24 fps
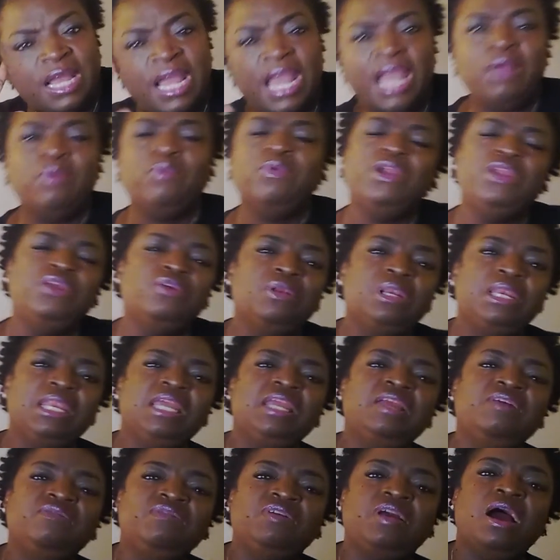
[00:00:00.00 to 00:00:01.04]
And when you
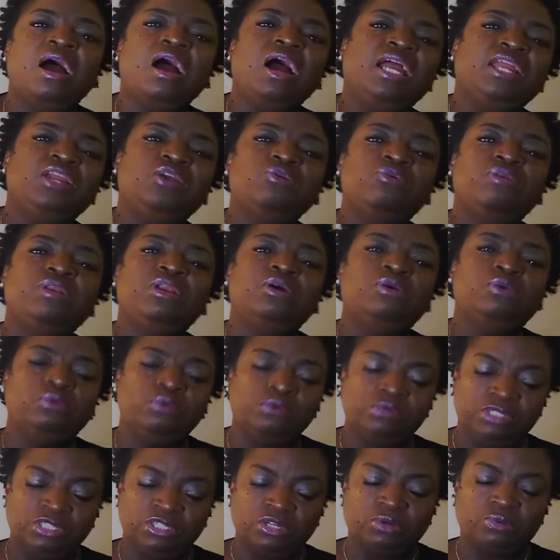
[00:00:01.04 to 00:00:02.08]
leave God, you
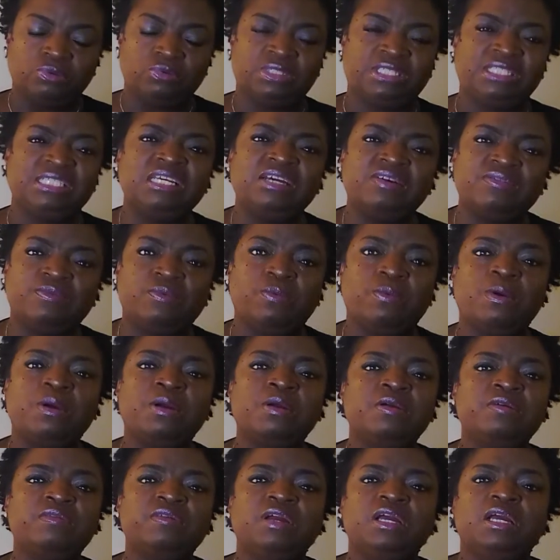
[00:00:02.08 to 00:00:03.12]
lose your self
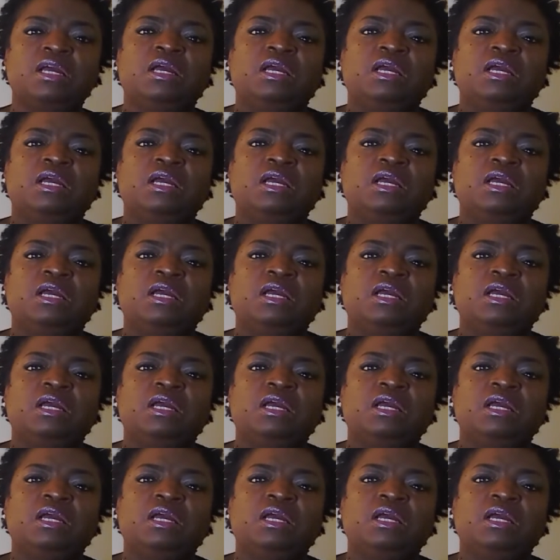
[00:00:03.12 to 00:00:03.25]
worth.